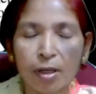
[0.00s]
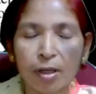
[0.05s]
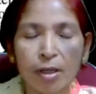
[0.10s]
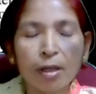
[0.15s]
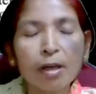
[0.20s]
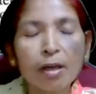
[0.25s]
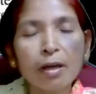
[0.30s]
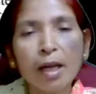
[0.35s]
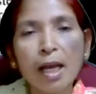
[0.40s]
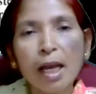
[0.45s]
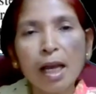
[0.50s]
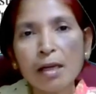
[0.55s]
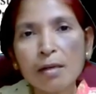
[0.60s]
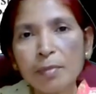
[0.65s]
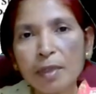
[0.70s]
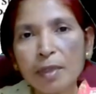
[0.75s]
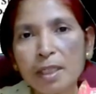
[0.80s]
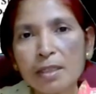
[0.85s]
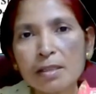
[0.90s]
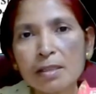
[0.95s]
Here
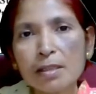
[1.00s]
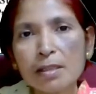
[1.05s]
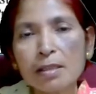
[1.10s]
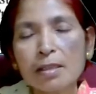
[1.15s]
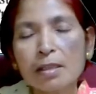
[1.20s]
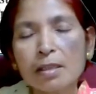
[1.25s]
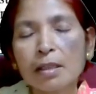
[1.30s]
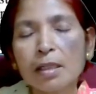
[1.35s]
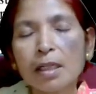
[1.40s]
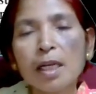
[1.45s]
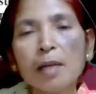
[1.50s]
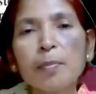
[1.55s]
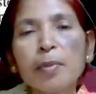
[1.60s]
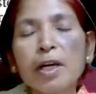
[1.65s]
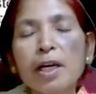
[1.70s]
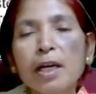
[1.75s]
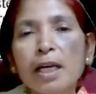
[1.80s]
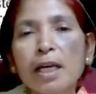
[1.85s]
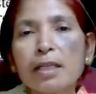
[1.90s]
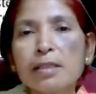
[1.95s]
L means
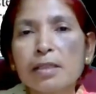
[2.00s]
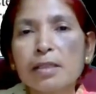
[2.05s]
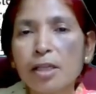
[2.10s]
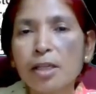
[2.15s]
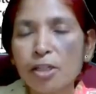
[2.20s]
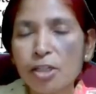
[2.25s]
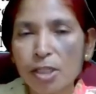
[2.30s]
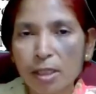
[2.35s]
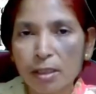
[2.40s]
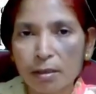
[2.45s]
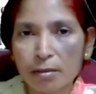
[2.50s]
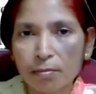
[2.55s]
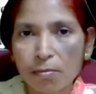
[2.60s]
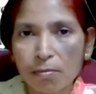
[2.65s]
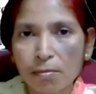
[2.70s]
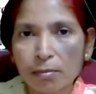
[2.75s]
liberalization,